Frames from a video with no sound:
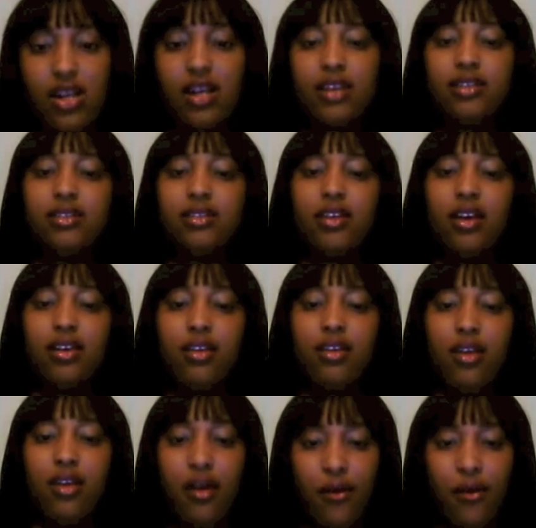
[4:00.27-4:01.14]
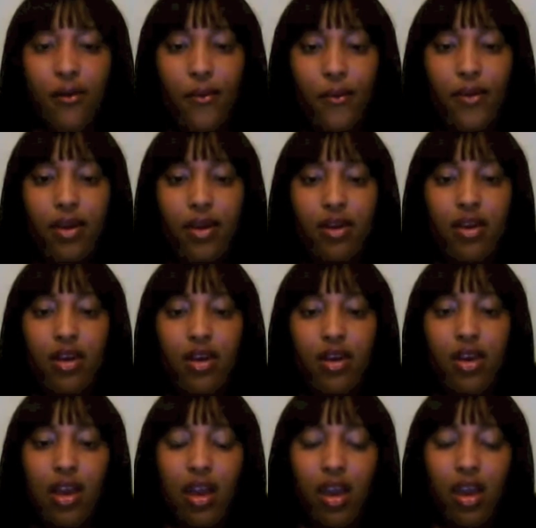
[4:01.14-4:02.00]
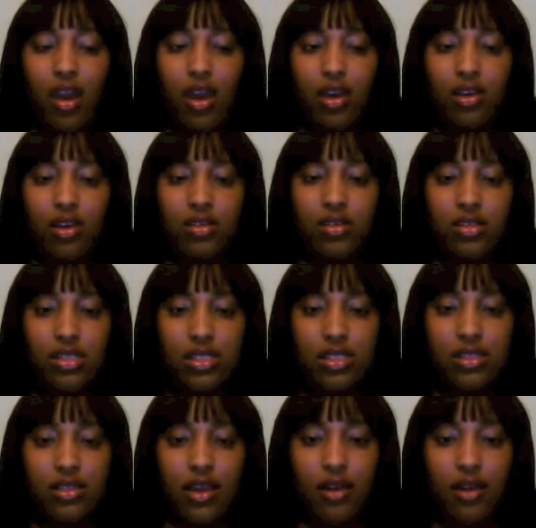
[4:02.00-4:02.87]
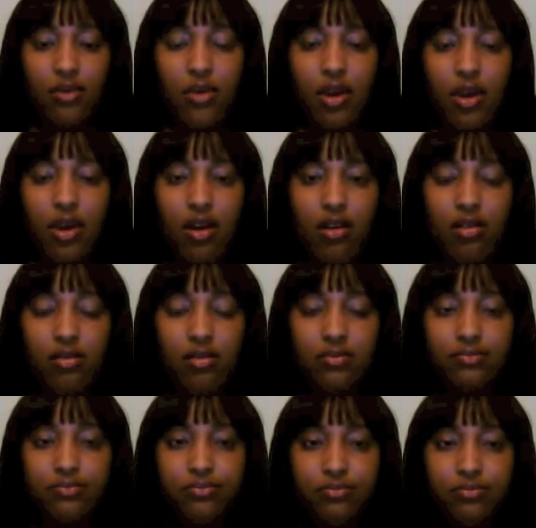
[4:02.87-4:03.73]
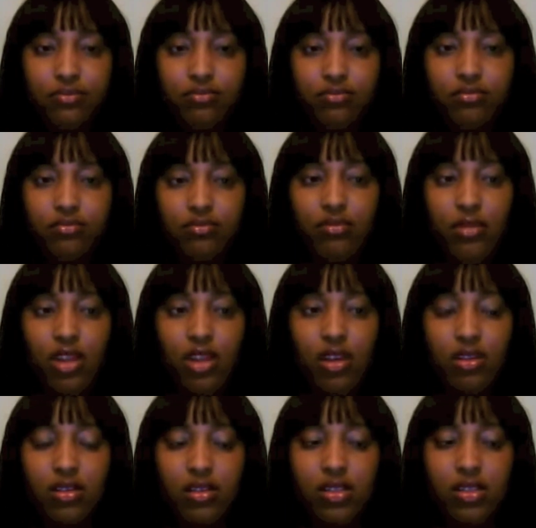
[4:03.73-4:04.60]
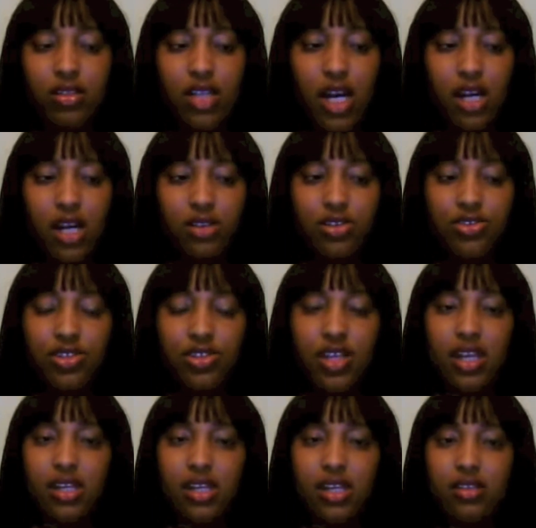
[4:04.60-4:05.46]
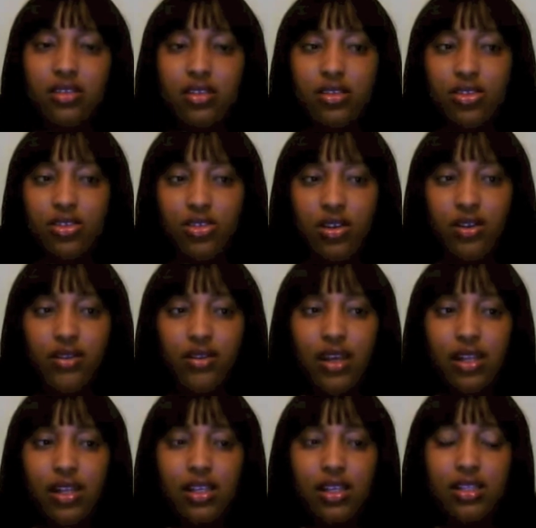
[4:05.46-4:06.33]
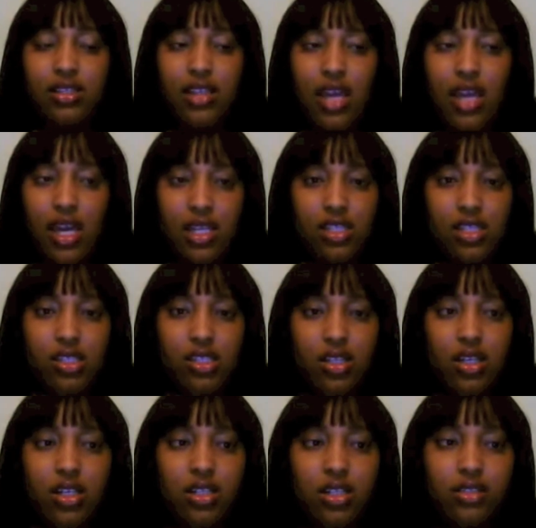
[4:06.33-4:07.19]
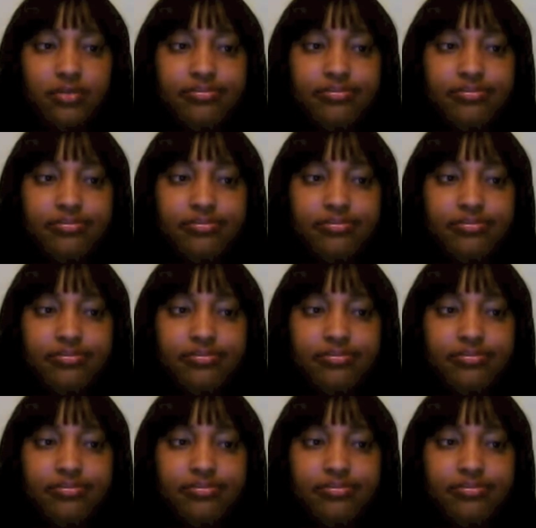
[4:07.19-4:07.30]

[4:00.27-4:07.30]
I said, no. And she said, well, the doctor said he's concerned that it's cancer.